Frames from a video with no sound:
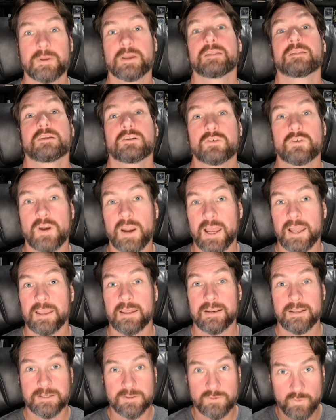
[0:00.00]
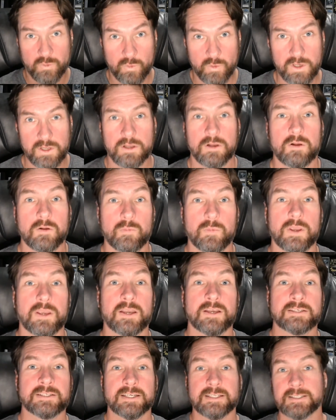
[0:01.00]
getting the dragon is real
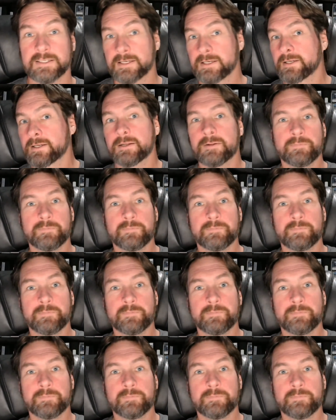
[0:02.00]
because it's,